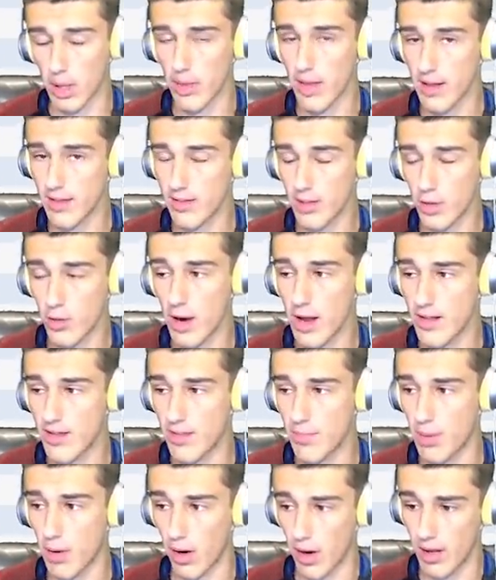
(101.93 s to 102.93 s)
That's the crazy
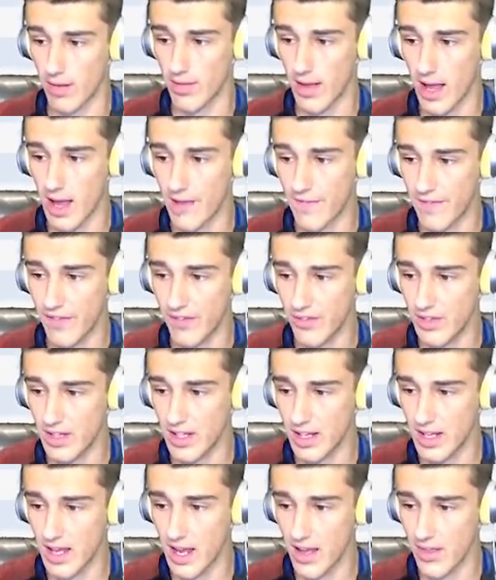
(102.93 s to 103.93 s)
part. Is I had
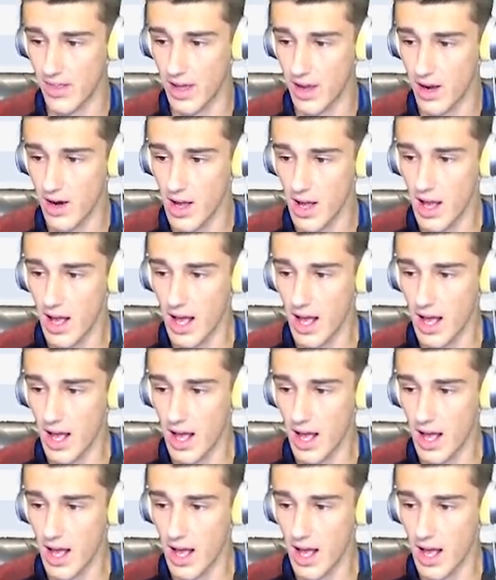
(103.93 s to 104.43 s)
15k there.